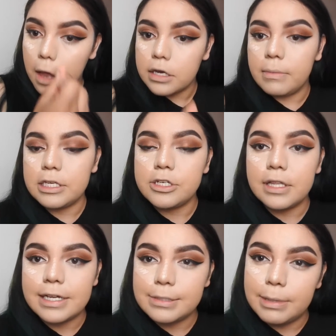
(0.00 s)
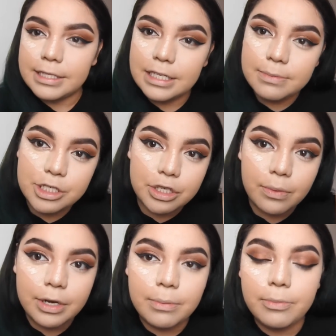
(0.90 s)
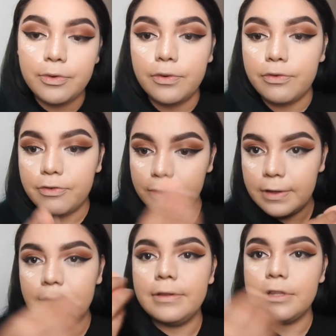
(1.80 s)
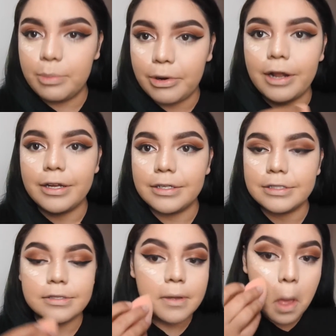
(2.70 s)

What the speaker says: to make sure that it's blended, but you don't want to move the product.